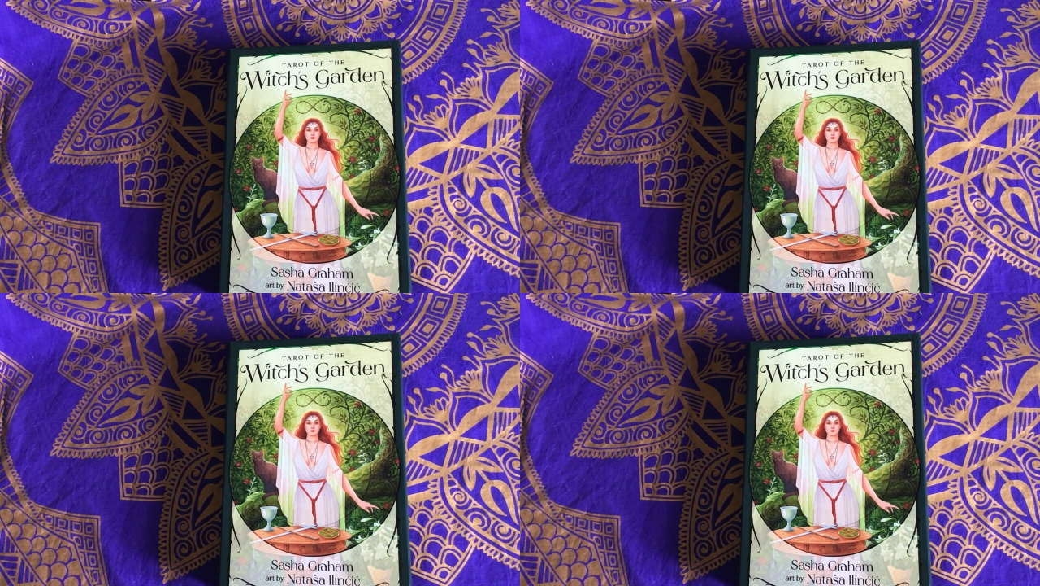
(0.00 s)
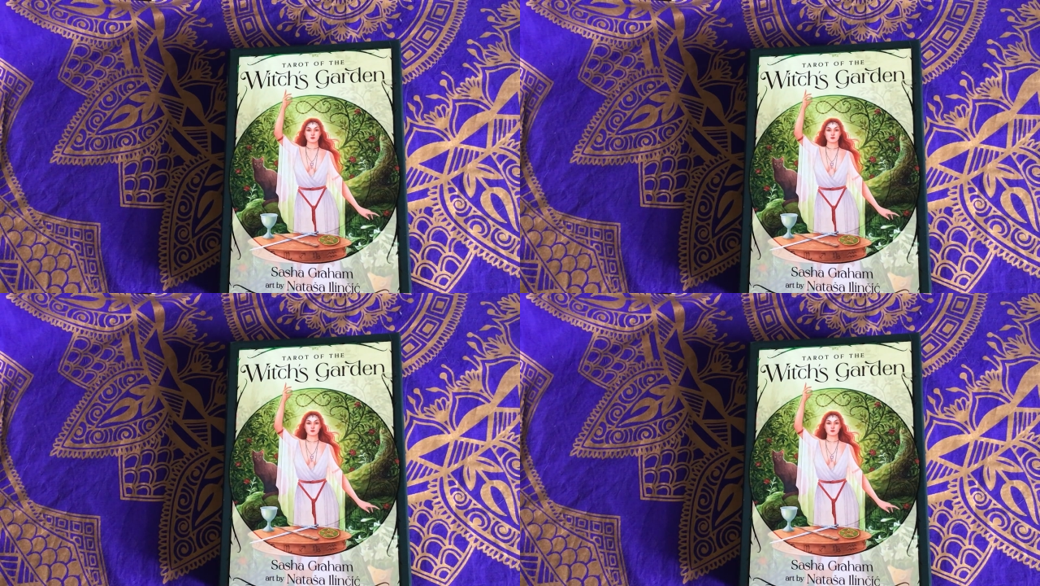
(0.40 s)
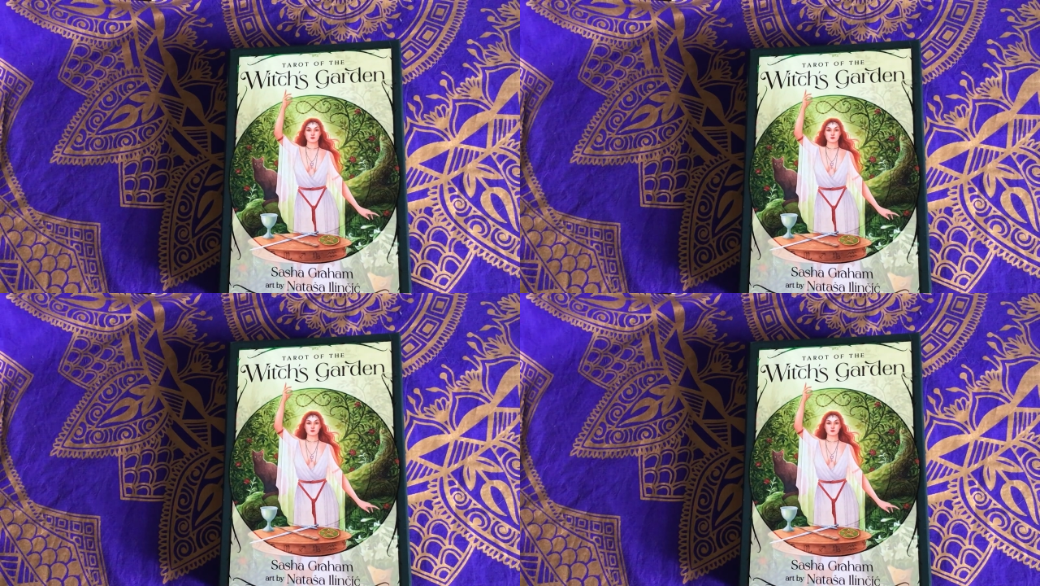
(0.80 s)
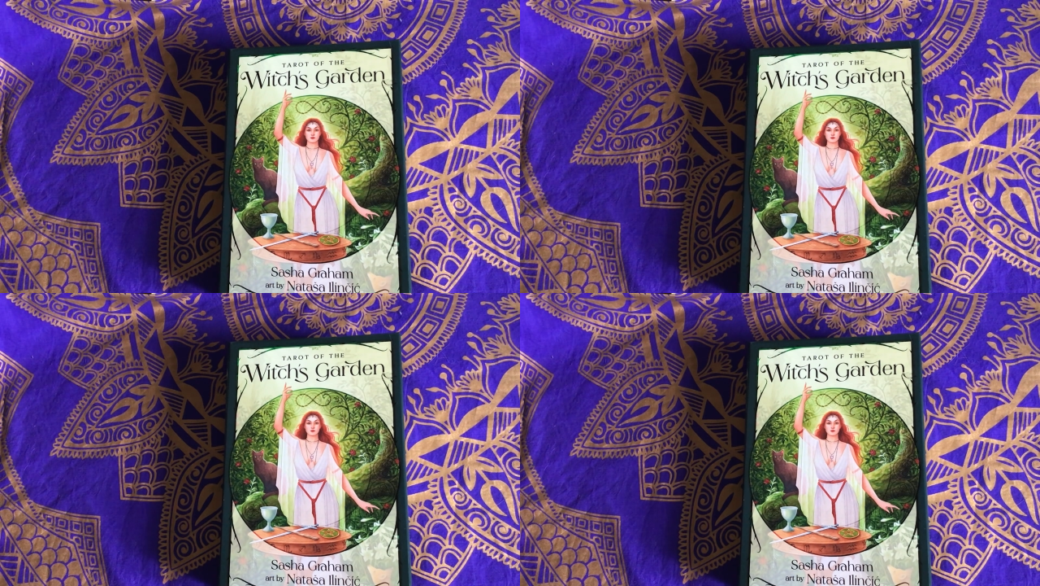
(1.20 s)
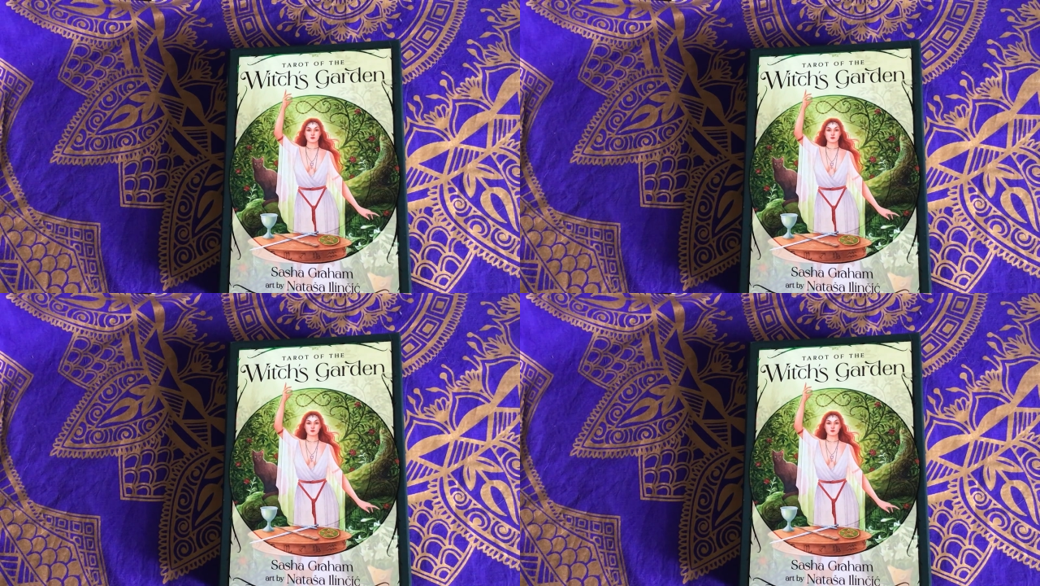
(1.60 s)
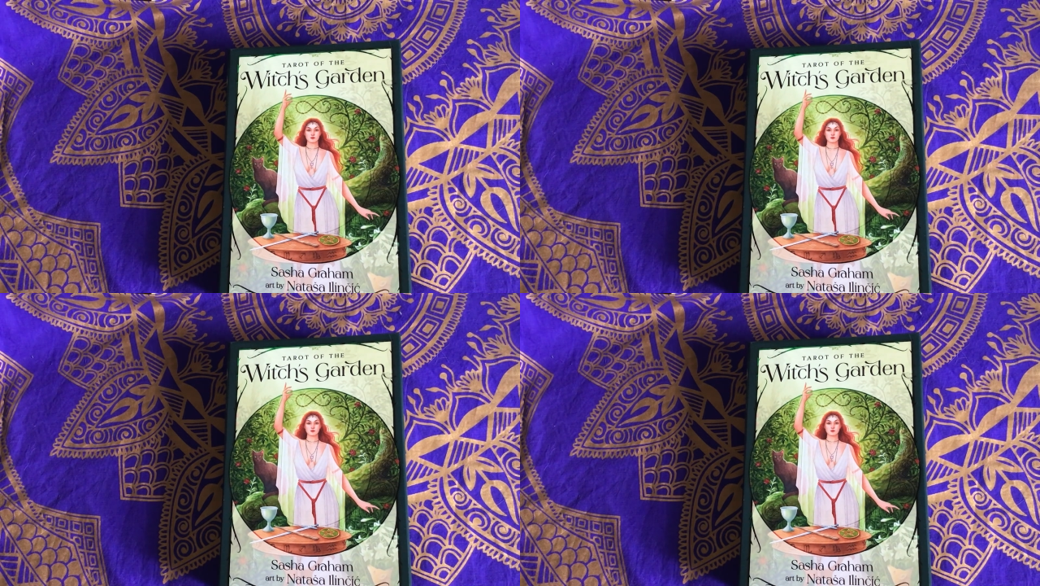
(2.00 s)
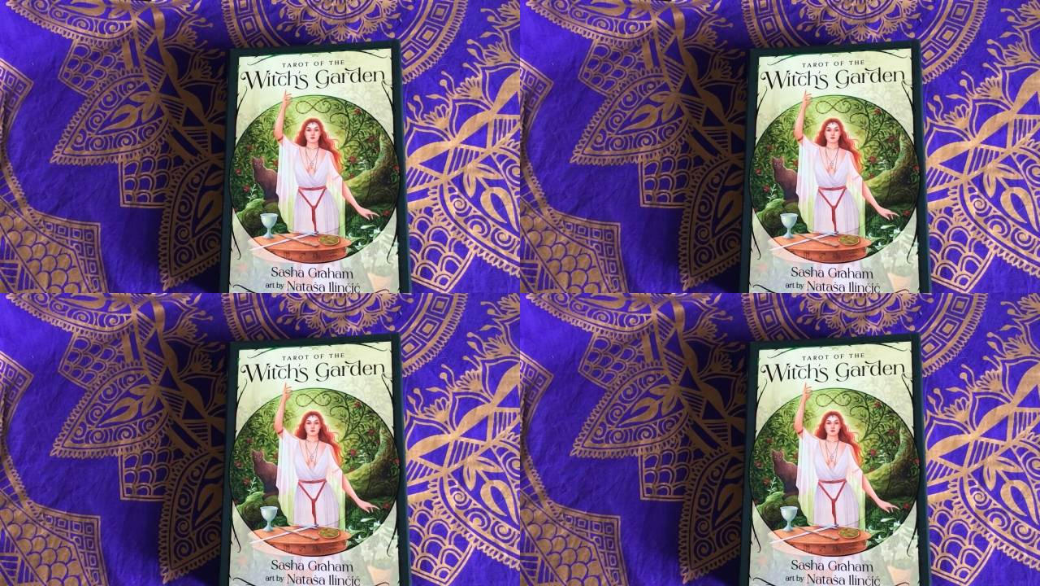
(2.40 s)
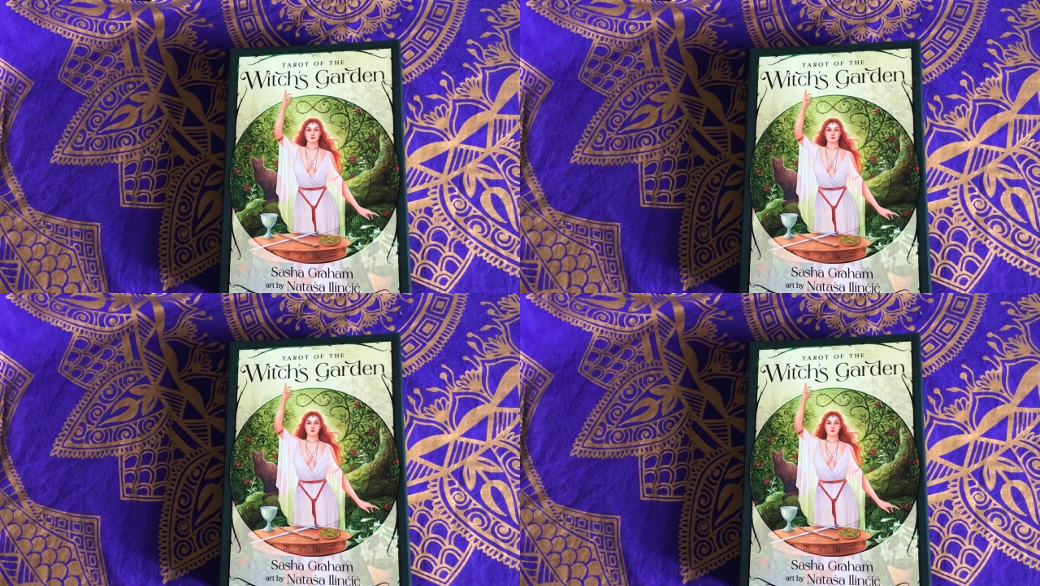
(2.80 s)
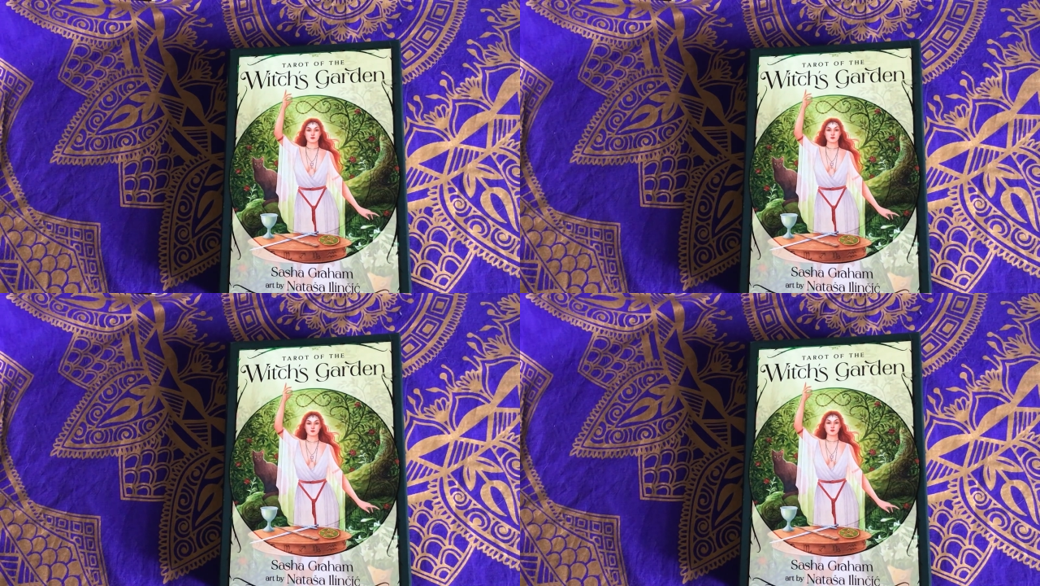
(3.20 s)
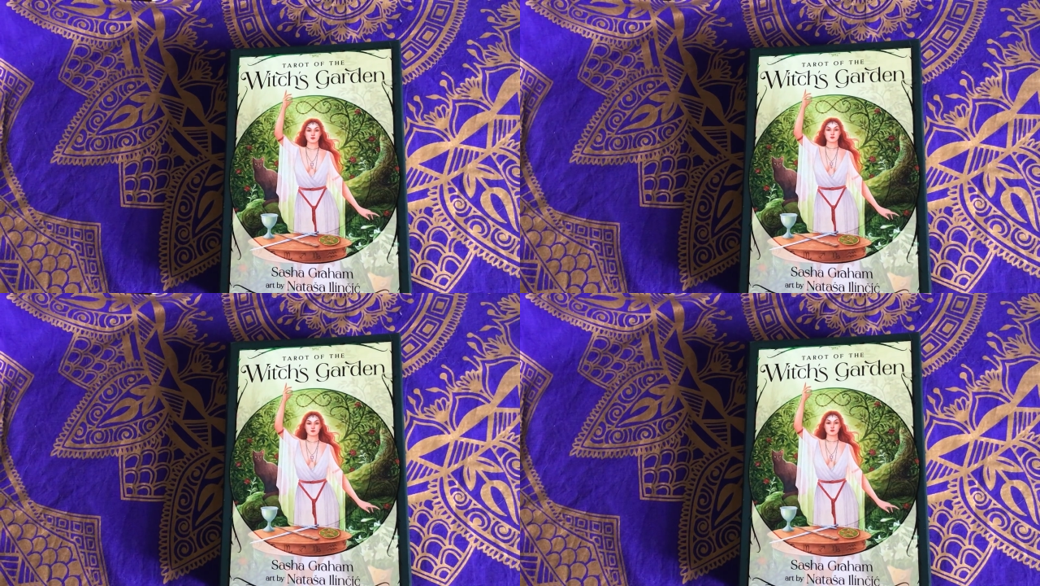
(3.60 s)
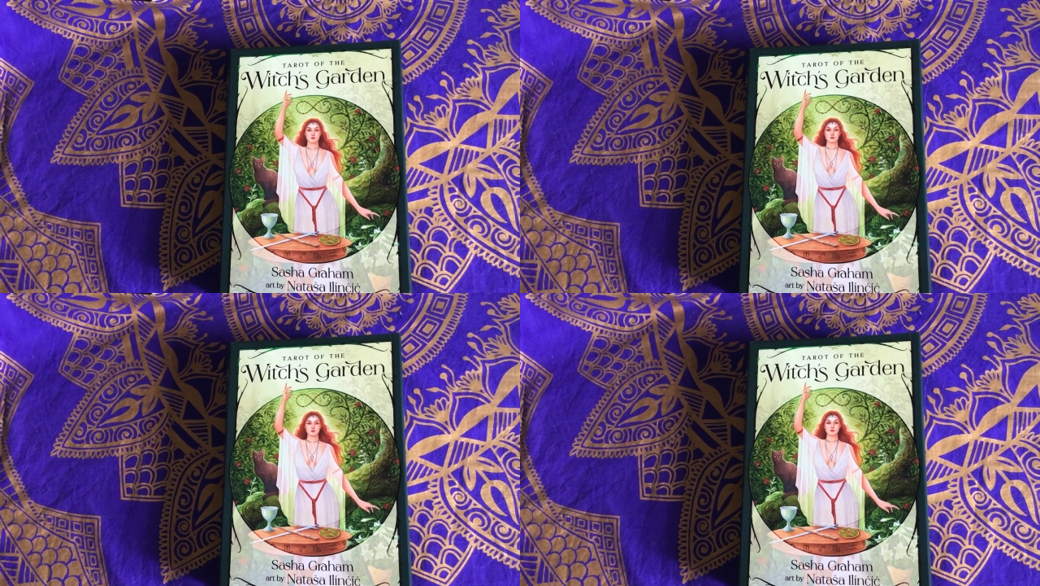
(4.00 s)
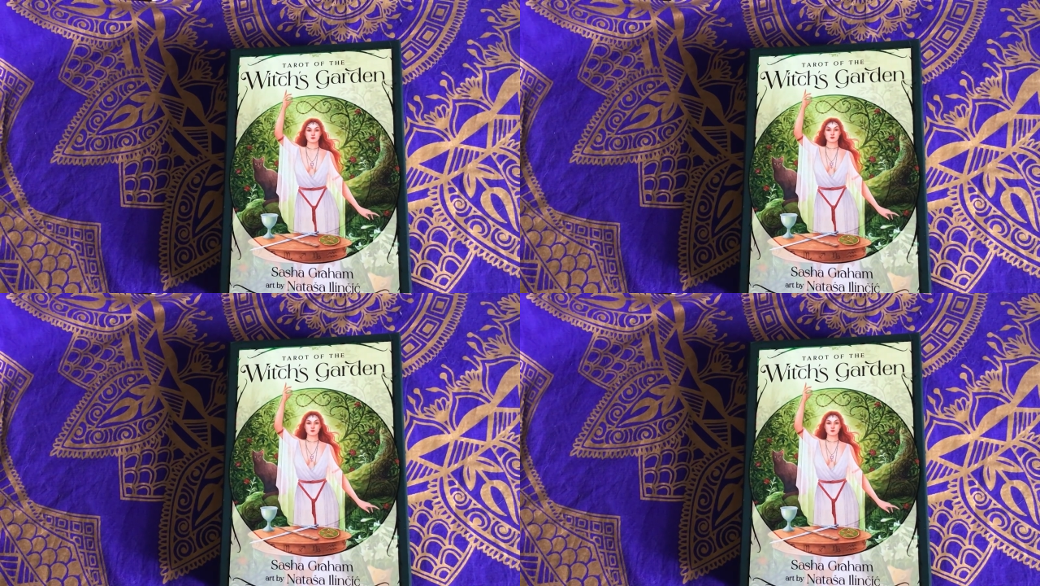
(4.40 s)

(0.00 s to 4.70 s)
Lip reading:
Nobody's mouth can be seen.